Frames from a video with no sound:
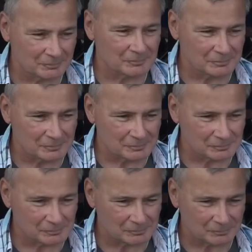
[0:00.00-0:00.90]

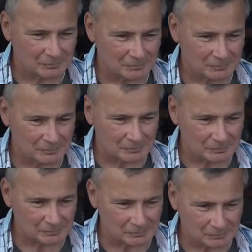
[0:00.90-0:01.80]

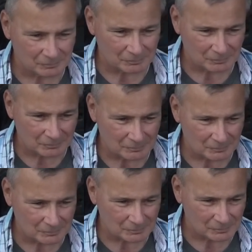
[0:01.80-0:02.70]

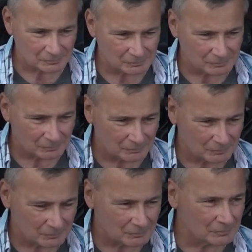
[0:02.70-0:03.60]

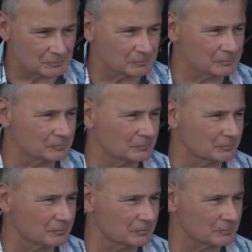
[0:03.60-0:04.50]

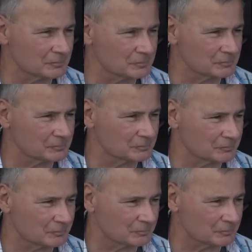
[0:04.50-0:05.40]

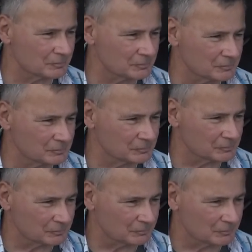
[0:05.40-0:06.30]

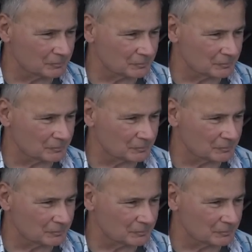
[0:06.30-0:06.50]
[no speech]